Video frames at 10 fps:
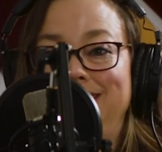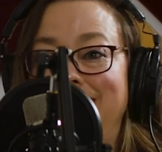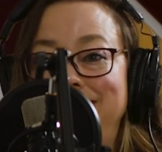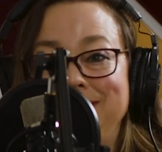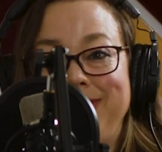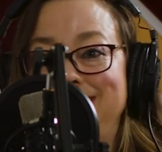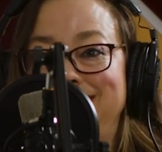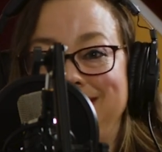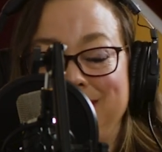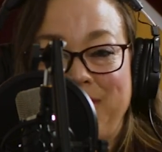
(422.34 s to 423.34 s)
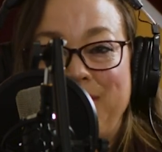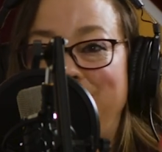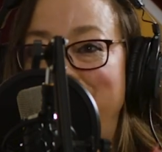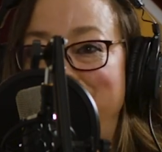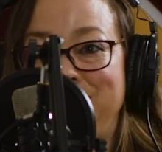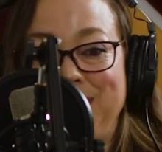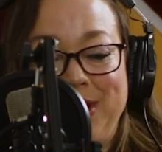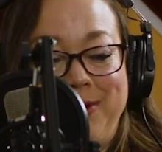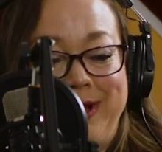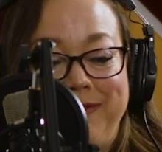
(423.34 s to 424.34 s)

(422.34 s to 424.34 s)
That's amazing. So kudos to you and